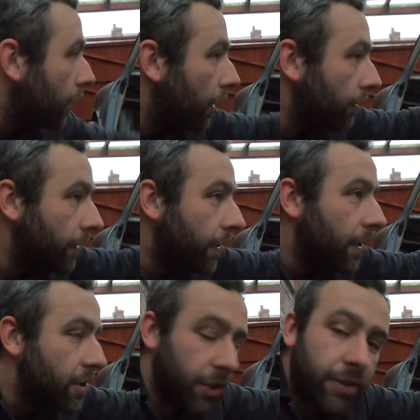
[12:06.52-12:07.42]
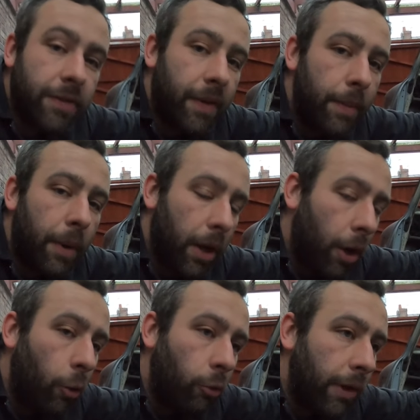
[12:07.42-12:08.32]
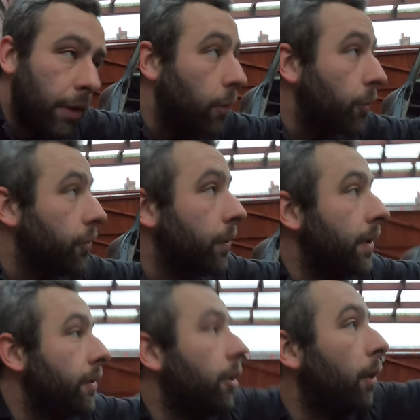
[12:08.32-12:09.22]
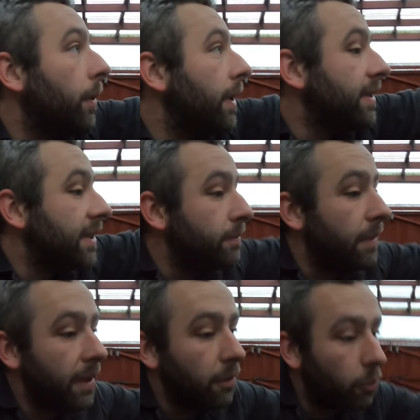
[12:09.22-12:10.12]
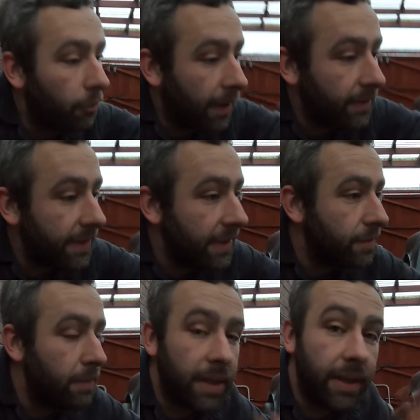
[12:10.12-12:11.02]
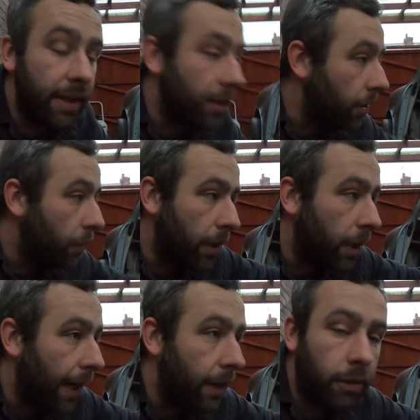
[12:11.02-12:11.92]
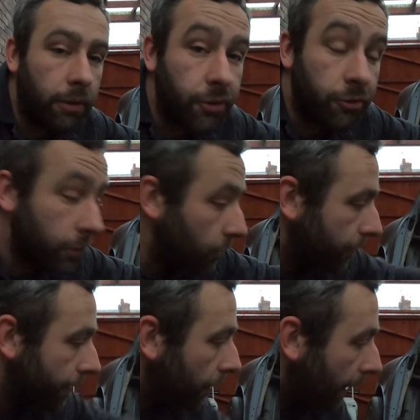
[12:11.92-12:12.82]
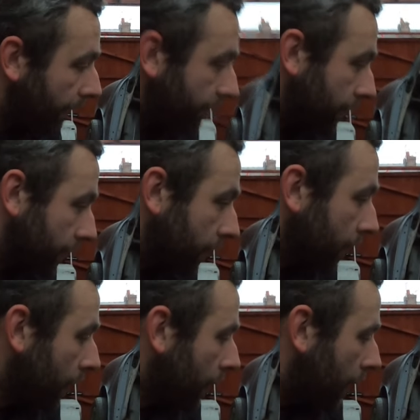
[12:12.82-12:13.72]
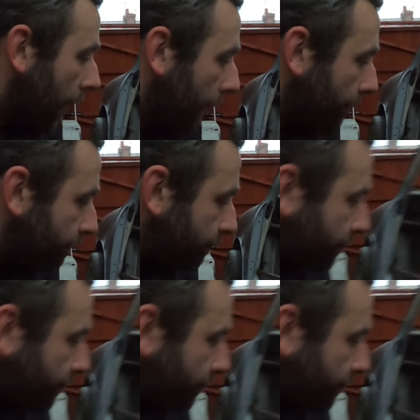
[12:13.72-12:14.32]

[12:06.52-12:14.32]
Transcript: can't justify buying a whole rear quarter when the top of this is mint, all around here is mint, and you don't want to cut out an original quarter if you don't have to. Um,